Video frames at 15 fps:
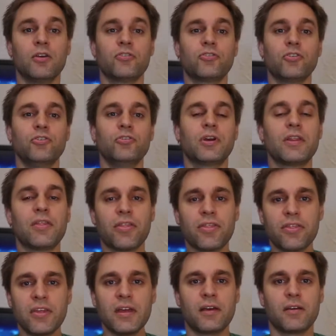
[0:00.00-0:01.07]
So you can
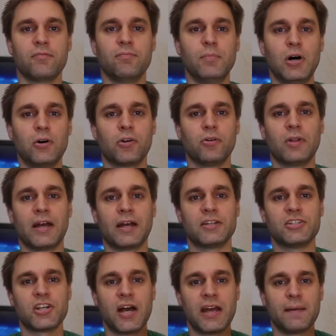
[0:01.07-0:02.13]
think of Modo like a
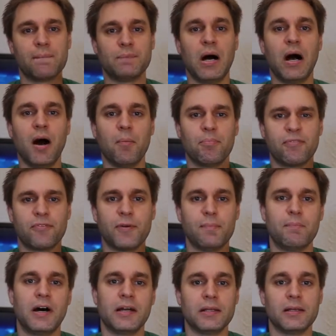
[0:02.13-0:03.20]
giant pump for
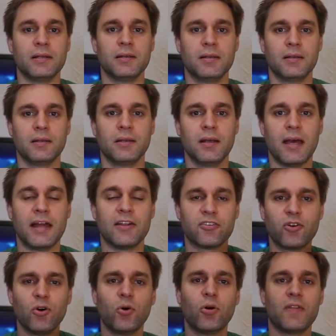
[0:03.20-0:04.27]
money. At its
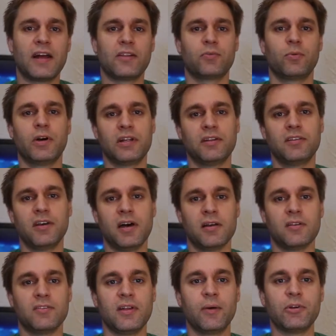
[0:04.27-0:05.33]
core, that's what it
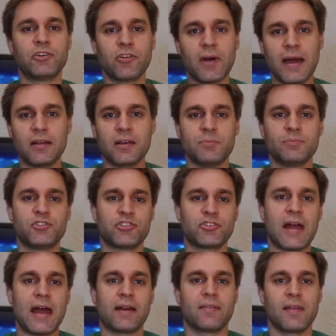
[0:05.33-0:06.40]
does. Now we try to
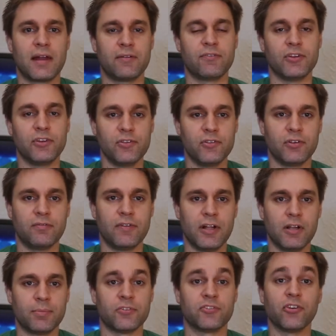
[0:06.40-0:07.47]
abstract that for you, the
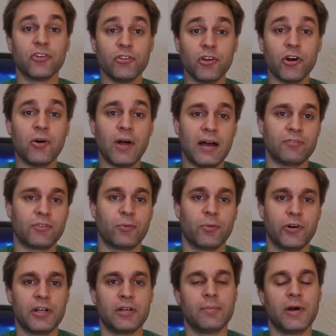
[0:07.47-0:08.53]
developer, so you don't have to
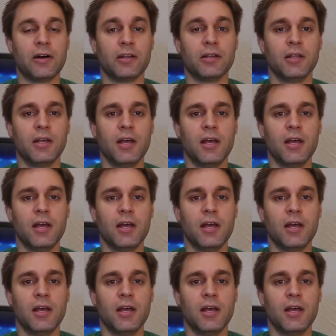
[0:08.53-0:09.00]
worry about it.